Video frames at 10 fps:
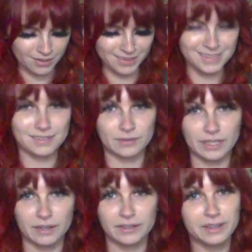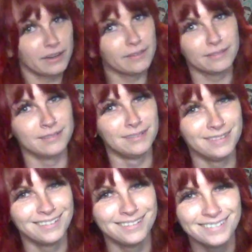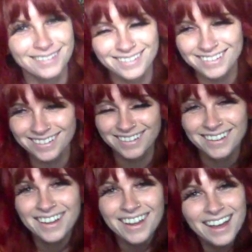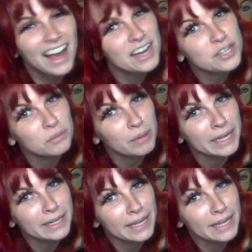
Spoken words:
It's really hard to do. I should have planned